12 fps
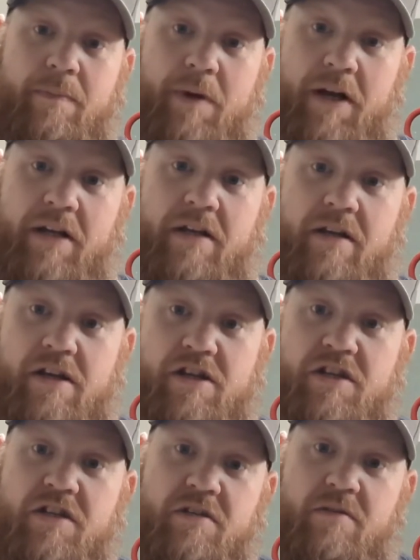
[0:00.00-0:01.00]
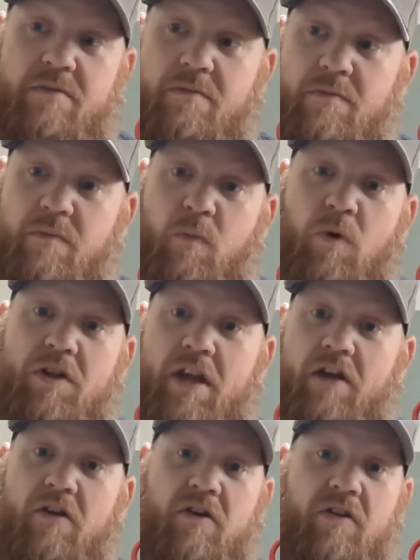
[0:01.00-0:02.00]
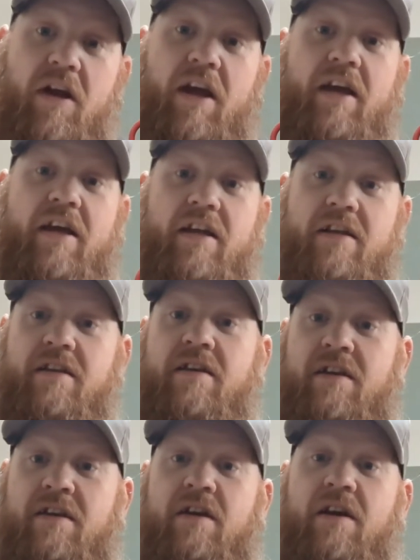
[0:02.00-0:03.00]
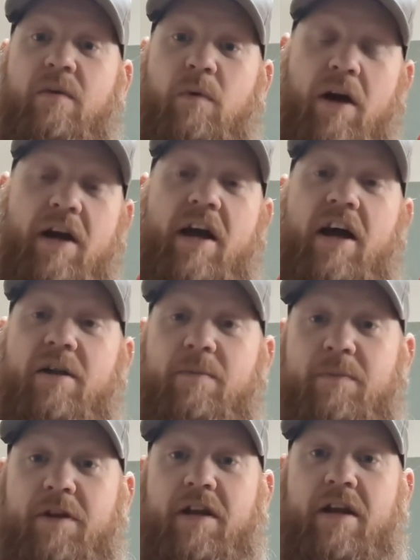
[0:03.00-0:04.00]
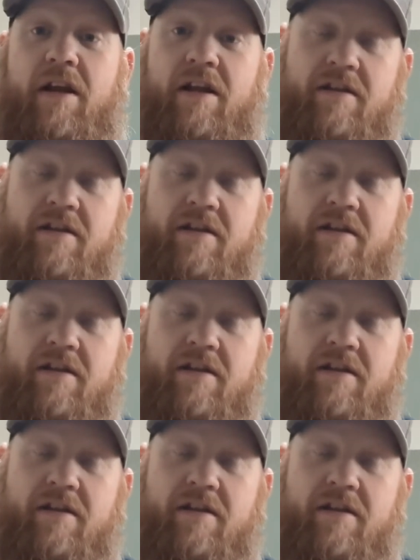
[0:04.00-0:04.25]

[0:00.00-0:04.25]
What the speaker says: but it's just what they look like and where I got them. And